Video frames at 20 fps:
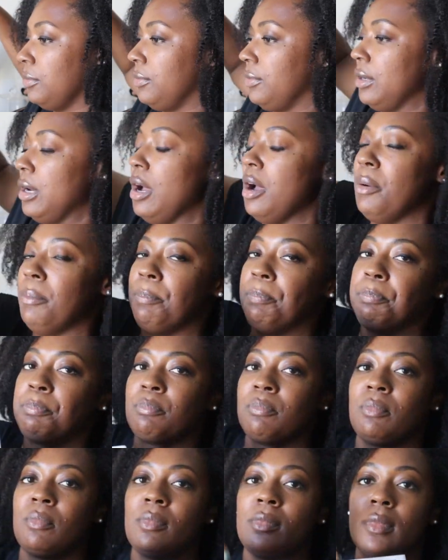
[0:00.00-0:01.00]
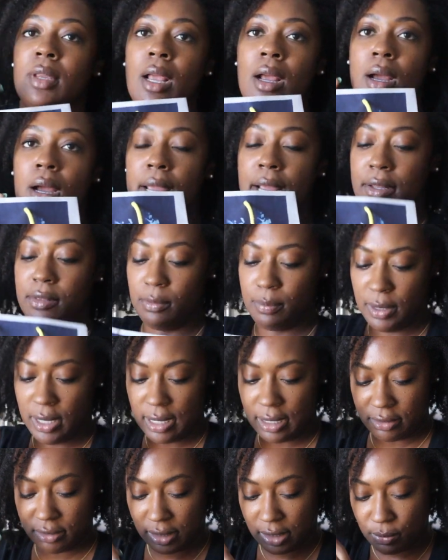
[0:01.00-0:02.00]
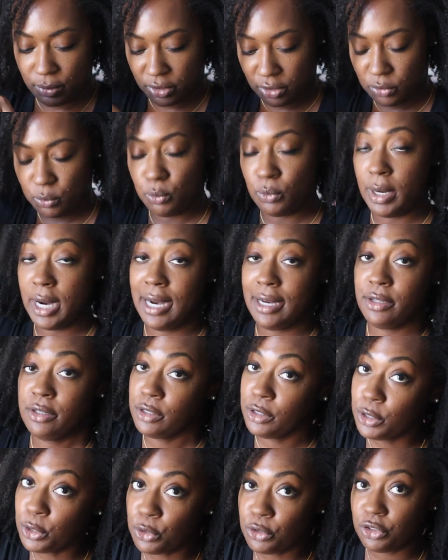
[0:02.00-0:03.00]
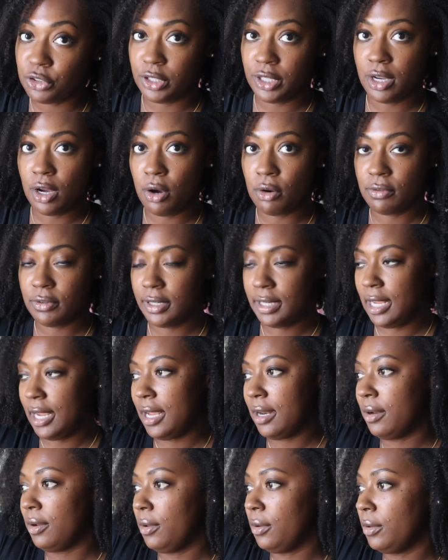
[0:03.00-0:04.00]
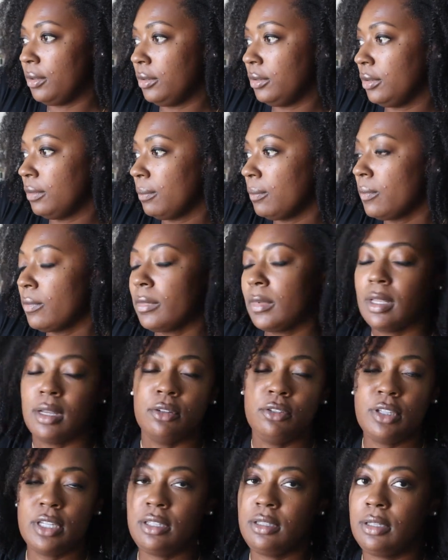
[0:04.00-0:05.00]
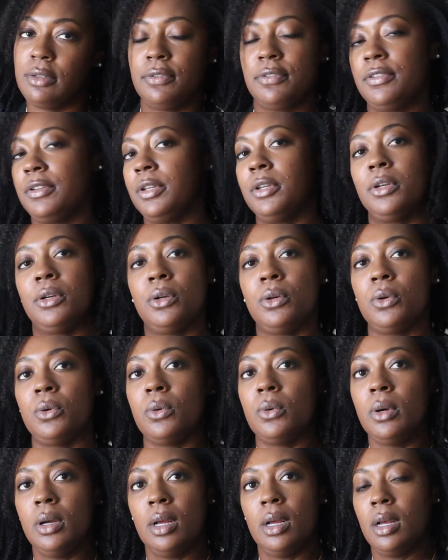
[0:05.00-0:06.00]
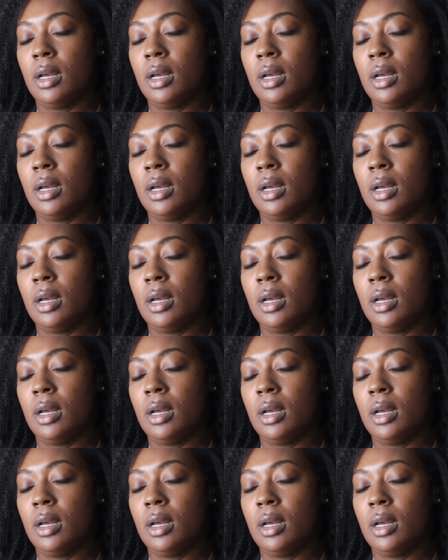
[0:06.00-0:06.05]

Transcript: from Anthropologie, which is where I usually go for candles. Just a few